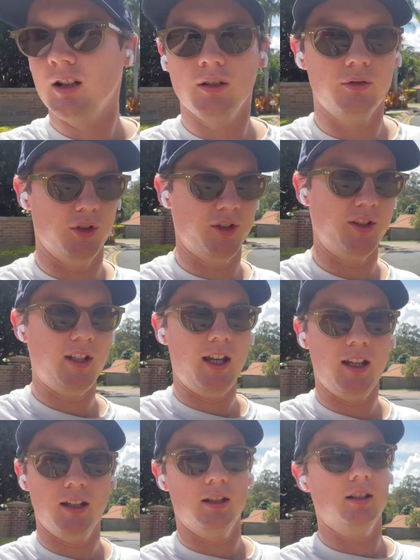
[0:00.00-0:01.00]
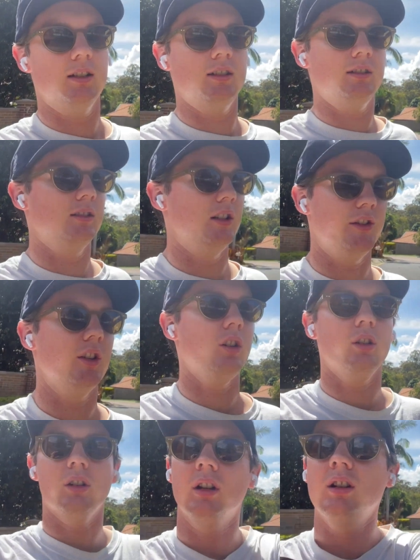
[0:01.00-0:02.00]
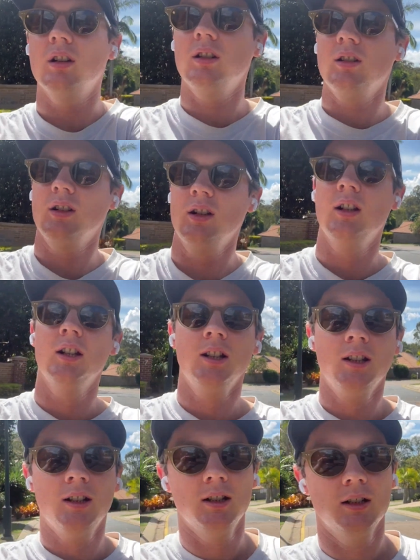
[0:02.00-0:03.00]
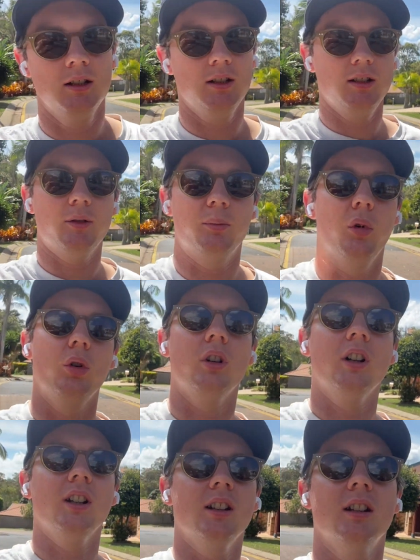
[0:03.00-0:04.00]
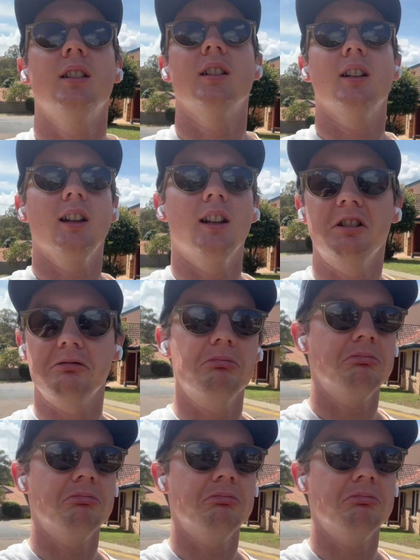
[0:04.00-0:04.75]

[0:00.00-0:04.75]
for today. And so it's boring and